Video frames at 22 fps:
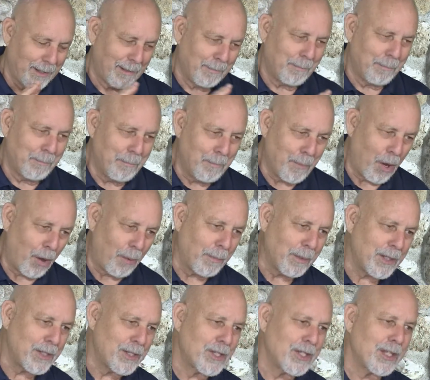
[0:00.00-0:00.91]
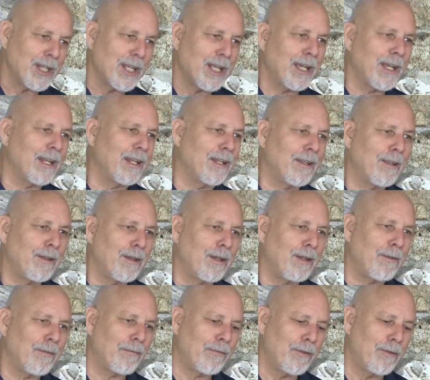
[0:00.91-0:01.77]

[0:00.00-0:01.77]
moments in the